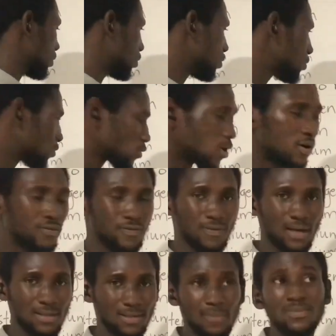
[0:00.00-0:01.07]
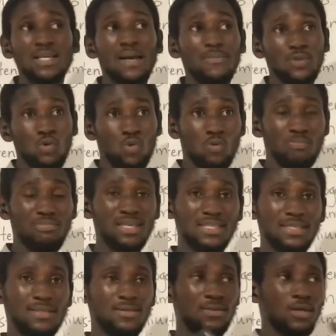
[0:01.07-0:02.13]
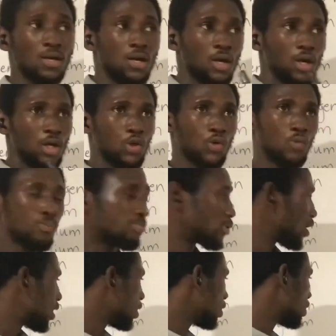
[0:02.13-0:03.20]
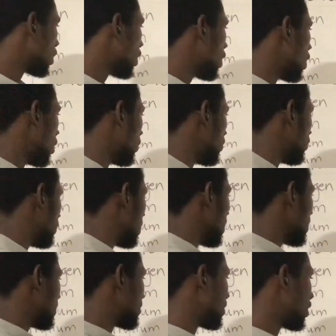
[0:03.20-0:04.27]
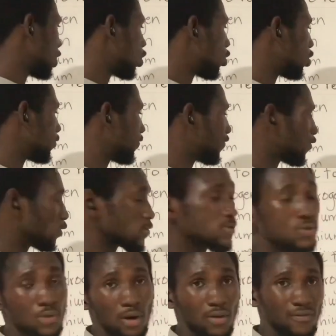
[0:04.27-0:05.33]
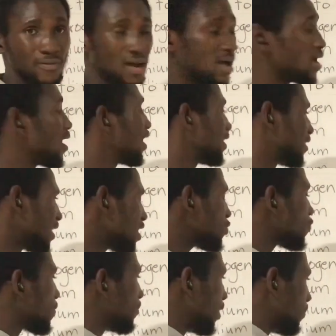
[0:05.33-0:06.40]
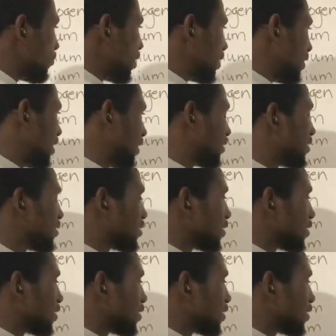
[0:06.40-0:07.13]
sulfur. Sometimes you will bring silicon for sulfur. Just remember that